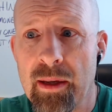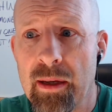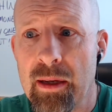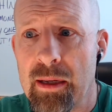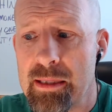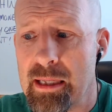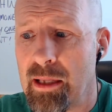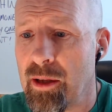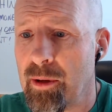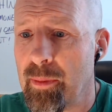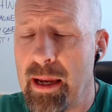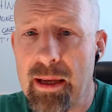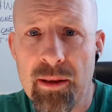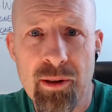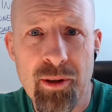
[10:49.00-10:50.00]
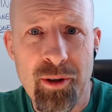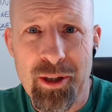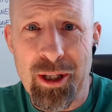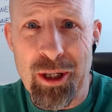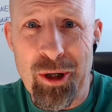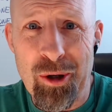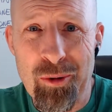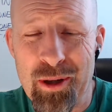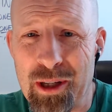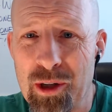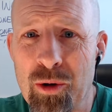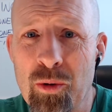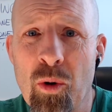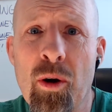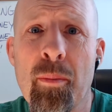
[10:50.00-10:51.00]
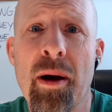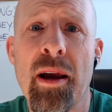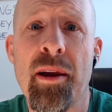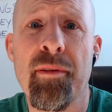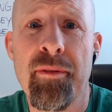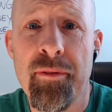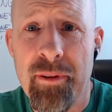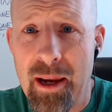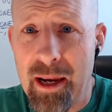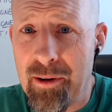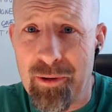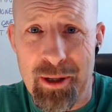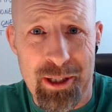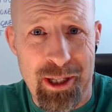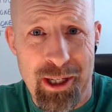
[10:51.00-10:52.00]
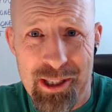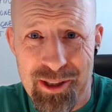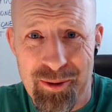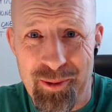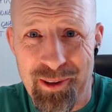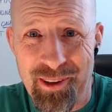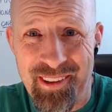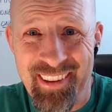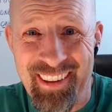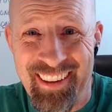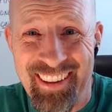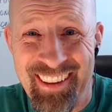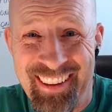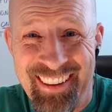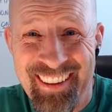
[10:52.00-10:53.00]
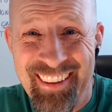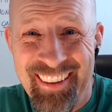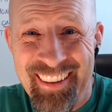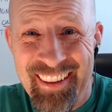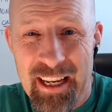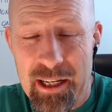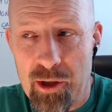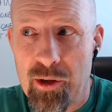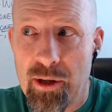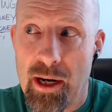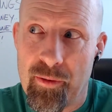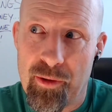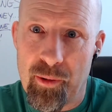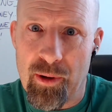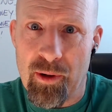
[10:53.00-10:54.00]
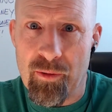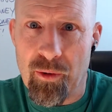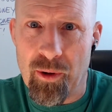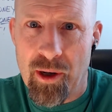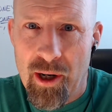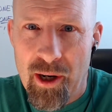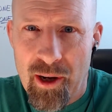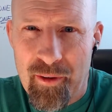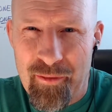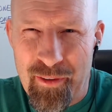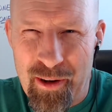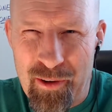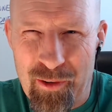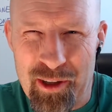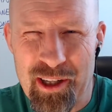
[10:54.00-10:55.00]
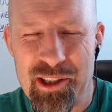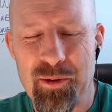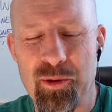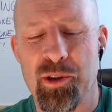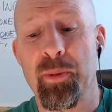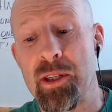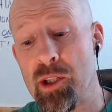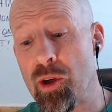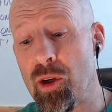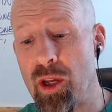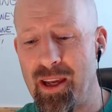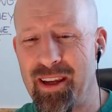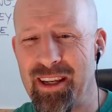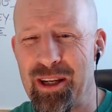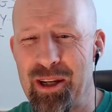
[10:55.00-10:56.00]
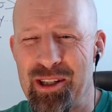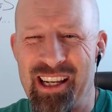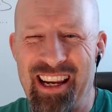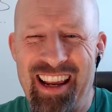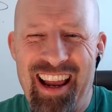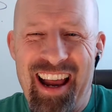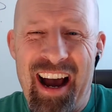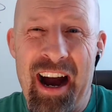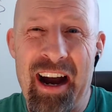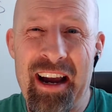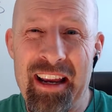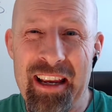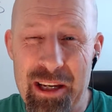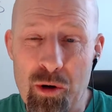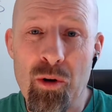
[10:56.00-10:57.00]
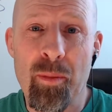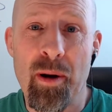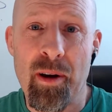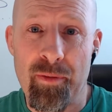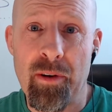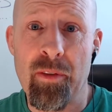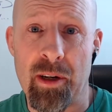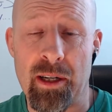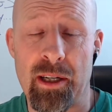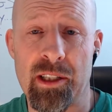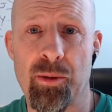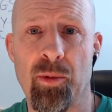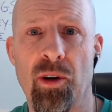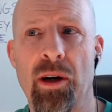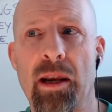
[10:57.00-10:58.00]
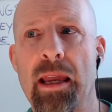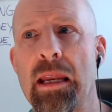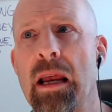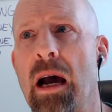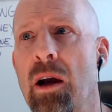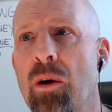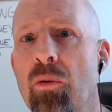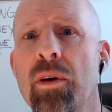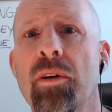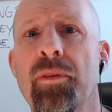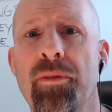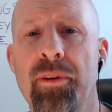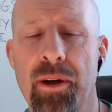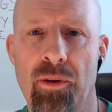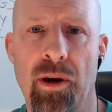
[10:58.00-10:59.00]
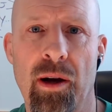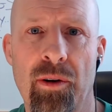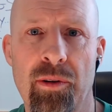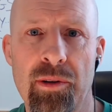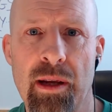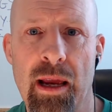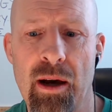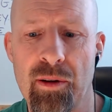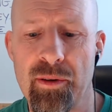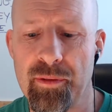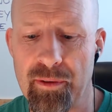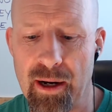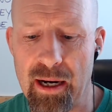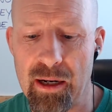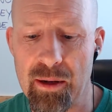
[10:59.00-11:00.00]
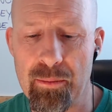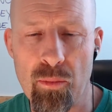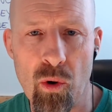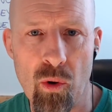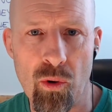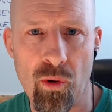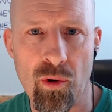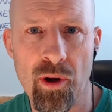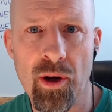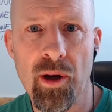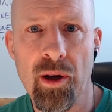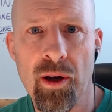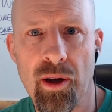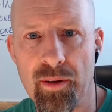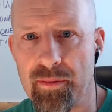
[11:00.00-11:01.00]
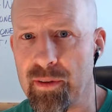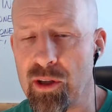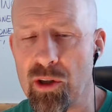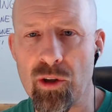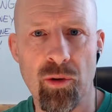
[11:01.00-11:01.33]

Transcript: Tell them, hey, look, you are my favorite customer. And you can have 3 or 4 favorite customers. But you say, you're my favorite customer, and I want to figure out how to find more of you.